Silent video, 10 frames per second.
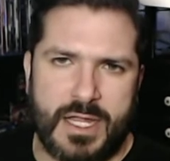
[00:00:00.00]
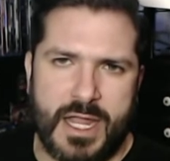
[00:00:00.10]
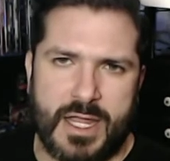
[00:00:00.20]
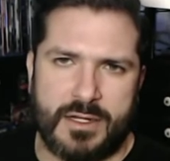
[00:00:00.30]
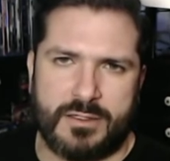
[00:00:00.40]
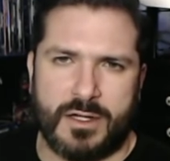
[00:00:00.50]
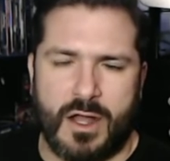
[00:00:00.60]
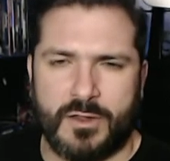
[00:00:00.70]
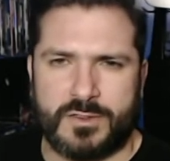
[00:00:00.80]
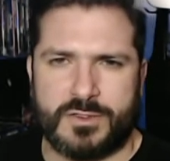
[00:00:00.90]
And they're
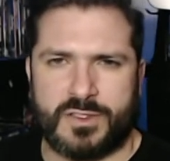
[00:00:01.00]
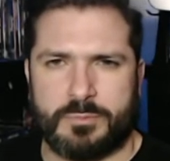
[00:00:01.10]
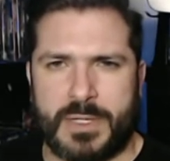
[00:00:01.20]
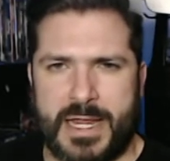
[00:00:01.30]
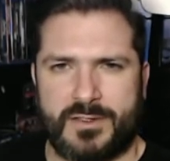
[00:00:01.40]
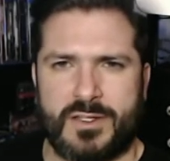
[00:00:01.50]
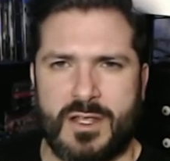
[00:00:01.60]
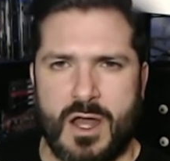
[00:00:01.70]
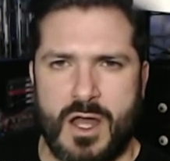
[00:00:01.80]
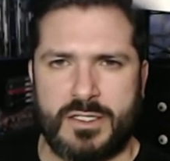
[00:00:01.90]
also just pasting
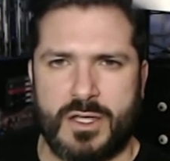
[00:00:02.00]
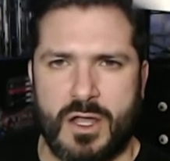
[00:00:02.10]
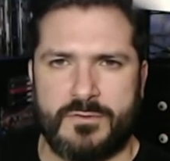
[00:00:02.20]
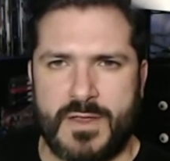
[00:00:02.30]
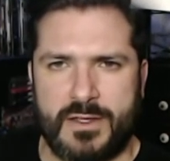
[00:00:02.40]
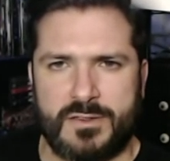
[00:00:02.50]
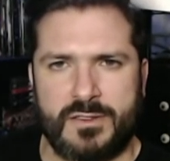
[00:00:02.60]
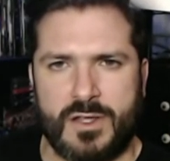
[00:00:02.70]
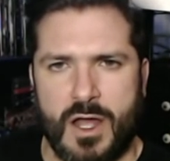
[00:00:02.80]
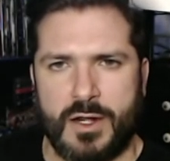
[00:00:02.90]
on young
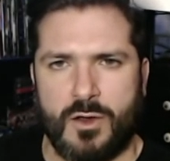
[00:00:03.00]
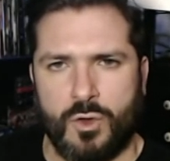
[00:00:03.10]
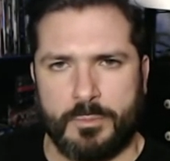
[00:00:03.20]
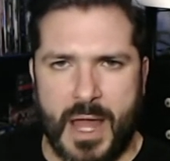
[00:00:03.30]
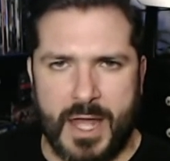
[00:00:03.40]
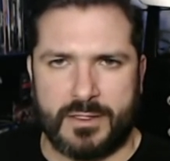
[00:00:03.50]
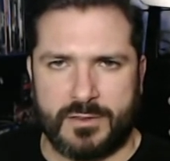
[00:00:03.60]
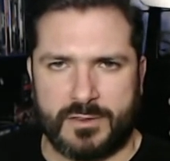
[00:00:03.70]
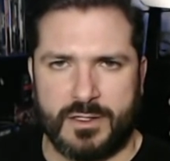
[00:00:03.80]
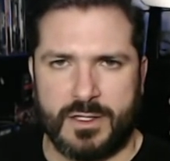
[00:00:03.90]
faces on old
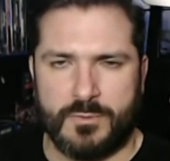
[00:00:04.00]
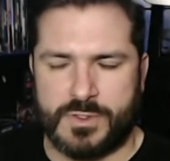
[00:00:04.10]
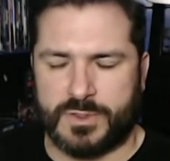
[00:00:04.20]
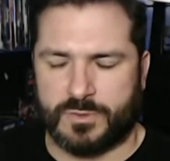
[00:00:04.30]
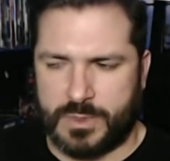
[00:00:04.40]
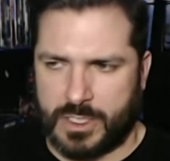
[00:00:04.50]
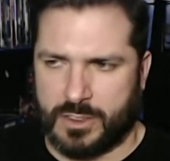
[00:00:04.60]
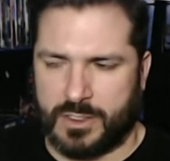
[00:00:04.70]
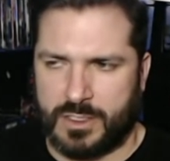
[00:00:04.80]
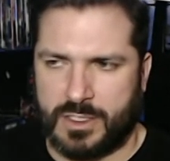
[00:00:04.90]
bodies, which was
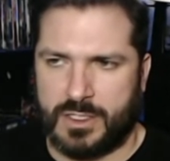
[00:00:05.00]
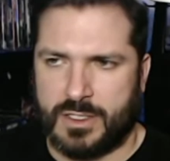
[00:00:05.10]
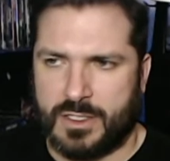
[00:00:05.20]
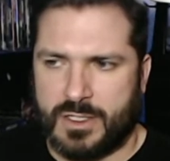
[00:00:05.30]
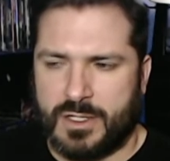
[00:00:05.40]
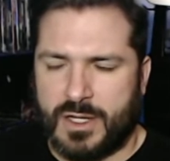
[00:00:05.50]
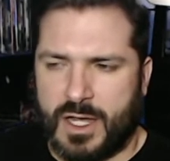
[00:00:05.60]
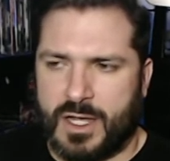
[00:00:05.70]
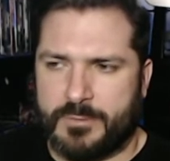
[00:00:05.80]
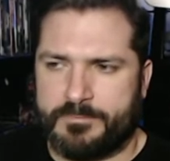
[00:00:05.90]
weird.
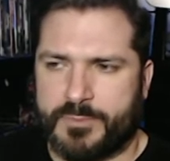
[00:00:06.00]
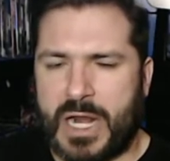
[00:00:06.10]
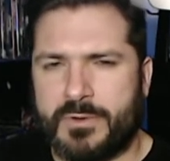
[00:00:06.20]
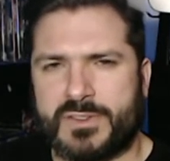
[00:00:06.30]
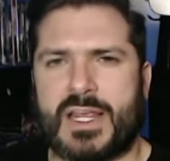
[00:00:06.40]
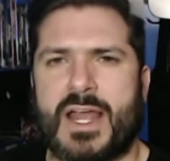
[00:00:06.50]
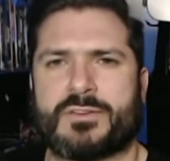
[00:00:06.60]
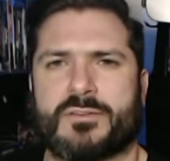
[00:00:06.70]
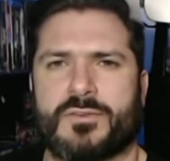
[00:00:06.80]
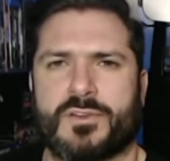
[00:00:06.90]
But I would say
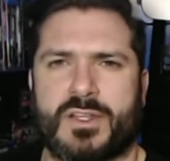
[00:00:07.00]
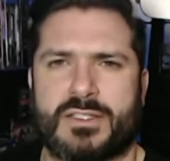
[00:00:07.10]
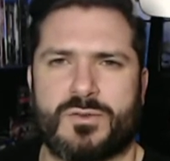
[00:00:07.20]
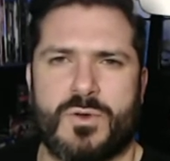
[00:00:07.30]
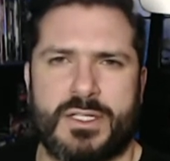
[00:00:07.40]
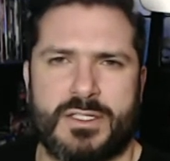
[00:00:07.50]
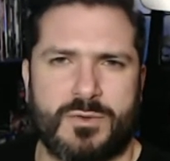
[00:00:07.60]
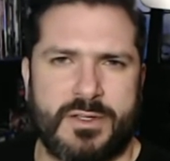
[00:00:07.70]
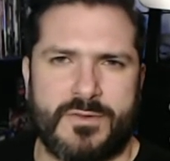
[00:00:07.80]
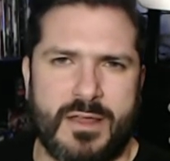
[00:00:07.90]
after the first like 20,
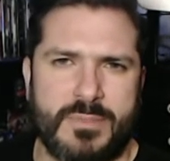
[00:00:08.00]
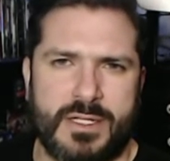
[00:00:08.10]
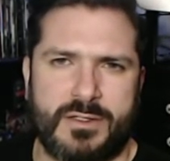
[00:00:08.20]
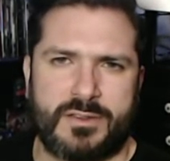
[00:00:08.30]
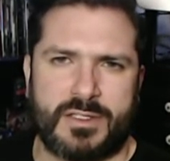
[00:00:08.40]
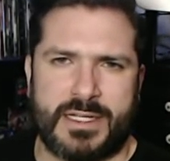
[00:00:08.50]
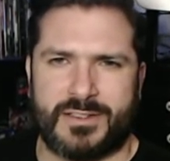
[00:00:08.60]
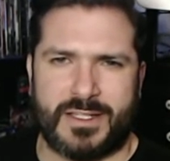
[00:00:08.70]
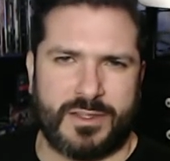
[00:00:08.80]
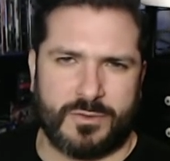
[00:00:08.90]
25 minutes, and it's
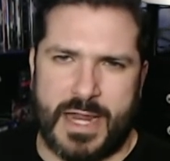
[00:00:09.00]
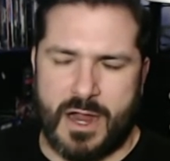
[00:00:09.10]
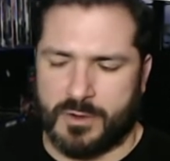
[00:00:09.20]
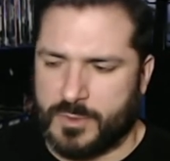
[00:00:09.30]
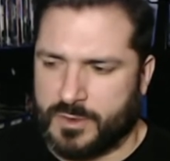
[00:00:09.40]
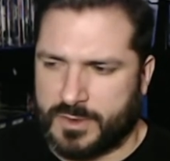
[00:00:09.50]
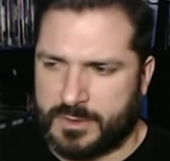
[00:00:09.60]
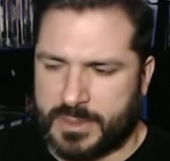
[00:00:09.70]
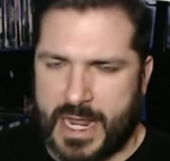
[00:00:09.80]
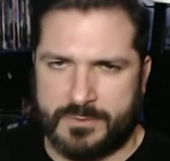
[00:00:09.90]
like a 3-hour movie,
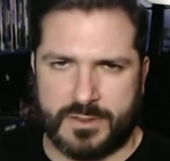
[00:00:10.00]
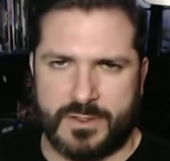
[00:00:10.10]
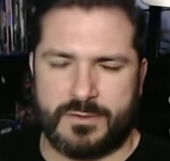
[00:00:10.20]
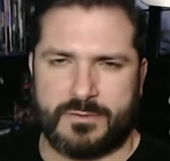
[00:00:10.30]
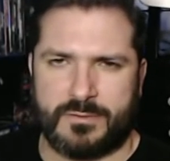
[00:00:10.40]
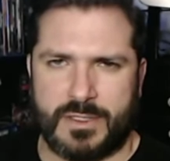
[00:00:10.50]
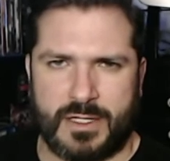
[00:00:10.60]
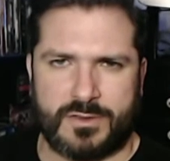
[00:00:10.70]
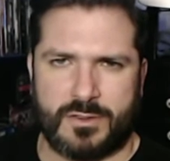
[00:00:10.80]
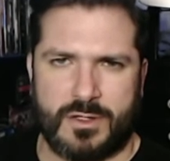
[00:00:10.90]
but after like
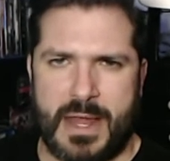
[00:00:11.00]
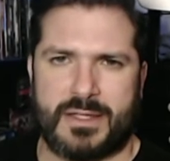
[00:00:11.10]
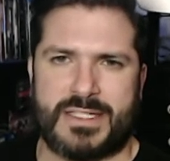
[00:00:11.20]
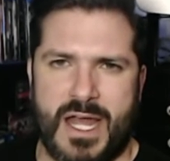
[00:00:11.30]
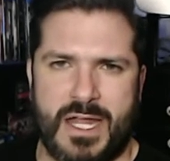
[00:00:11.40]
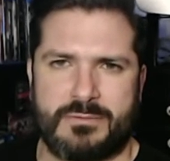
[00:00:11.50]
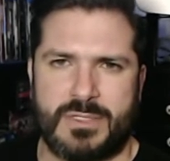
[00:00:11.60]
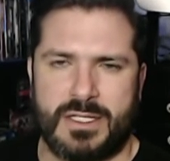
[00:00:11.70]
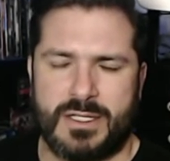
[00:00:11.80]
a certain amount of time,